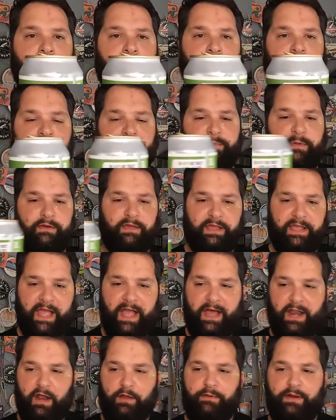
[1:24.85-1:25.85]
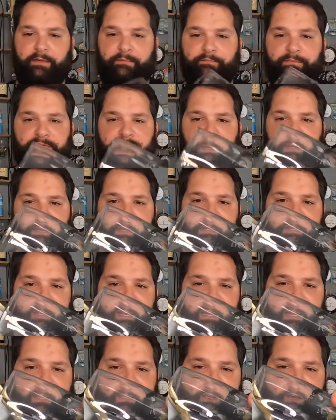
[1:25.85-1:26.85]
Smoky can opening. Let's
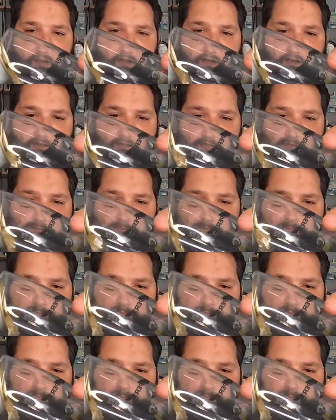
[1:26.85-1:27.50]
get it in the glass.